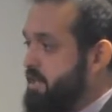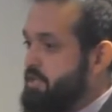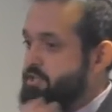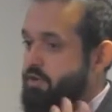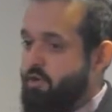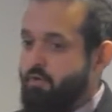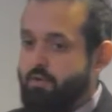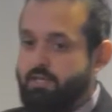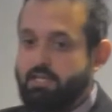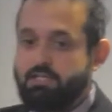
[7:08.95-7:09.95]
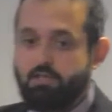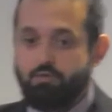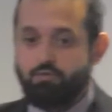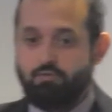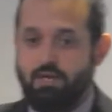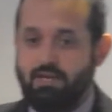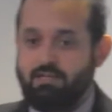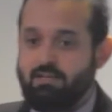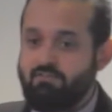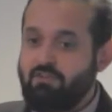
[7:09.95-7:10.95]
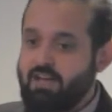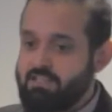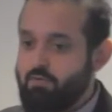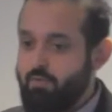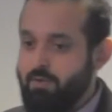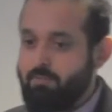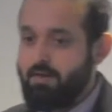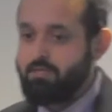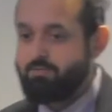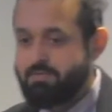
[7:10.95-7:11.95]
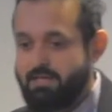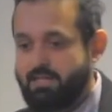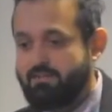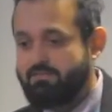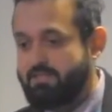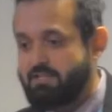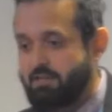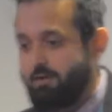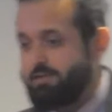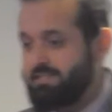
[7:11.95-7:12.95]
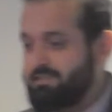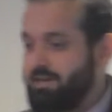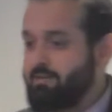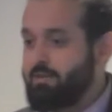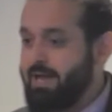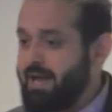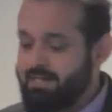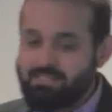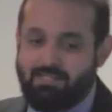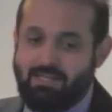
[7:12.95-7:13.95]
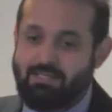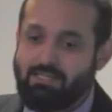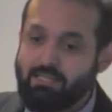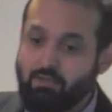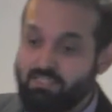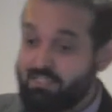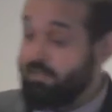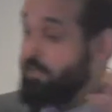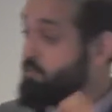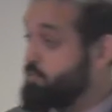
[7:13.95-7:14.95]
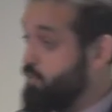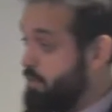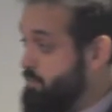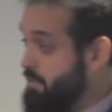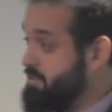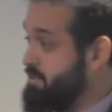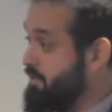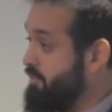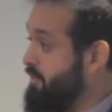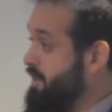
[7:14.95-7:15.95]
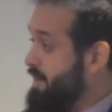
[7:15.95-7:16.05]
So can you do that in a faster way by using any of the technologies like React? And can you still use WordPress? So